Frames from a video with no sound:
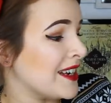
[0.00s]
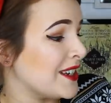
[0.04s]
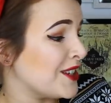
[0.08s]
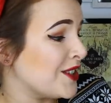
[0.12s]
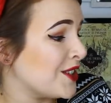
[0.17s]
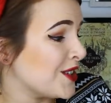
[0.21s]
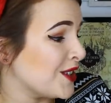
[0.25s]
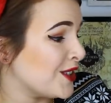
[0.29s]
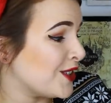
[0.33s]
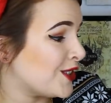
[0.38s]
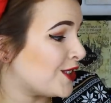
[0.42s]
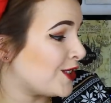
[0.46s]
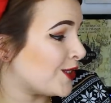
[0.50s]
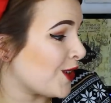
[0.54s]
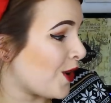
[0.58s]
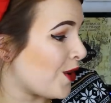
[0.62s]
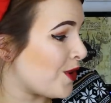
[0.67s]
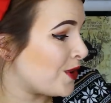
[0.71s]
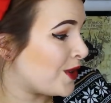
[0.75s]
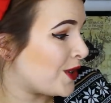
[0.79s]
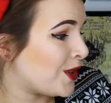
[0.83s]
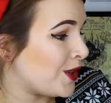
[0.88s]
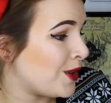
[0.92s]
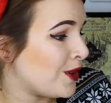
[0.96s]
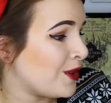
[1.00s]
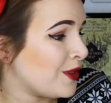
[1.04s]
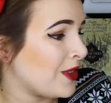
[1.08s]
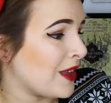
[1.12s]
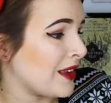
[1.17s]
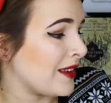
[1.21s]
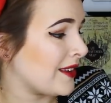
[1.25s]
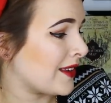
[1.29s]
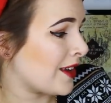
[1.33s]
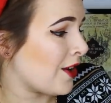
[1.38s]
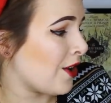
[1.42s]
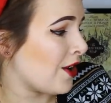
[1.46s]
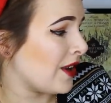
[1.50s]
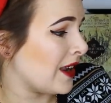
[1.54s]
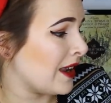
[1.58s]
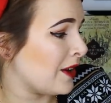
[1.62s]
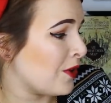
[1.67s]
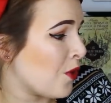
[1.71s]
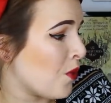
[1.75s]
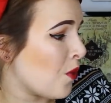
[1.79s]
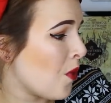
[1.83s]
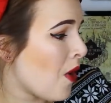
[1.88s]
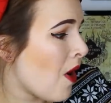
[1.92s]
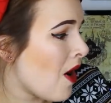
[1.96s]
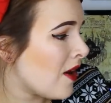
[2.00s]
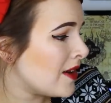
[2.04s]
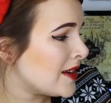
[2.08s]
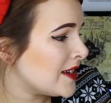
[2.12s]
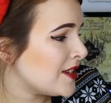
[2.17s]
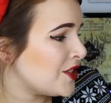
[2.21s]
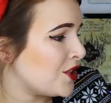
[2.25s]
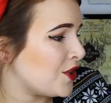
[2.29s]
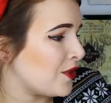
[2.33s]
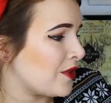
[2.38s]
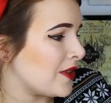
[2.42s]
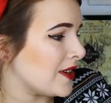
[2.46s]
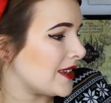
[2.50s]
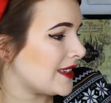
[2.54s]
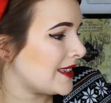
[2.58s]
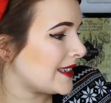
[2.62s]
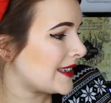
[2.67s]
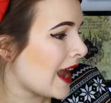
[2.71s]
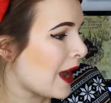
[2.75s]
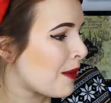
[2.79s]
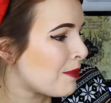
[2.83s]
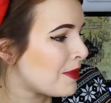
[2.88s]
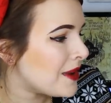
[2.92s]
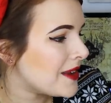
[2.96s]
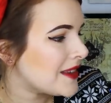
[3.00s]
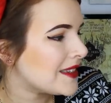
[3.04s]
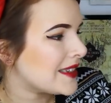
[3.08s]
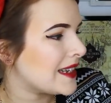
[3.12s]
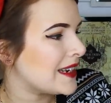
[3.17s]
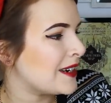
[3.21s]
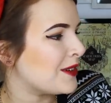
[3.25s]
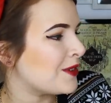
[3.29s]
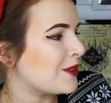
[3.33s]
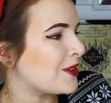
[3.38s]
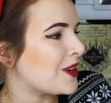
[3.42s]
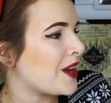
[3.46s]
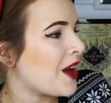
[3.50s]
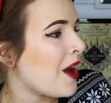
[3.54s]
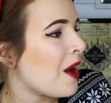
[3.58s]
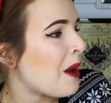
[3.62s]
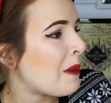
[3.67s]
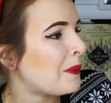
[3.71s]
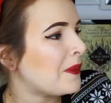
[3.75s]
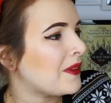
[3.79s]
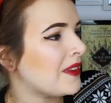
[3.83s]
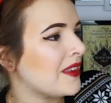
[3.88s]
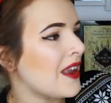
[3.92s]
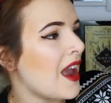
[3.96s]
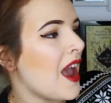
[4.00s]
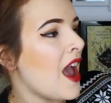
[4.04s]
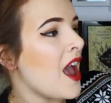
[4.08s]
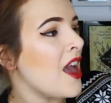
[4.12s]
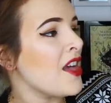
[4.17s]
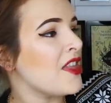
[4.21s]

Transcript: It's just so cute. There's got little wands, you've got scabbards, little cups,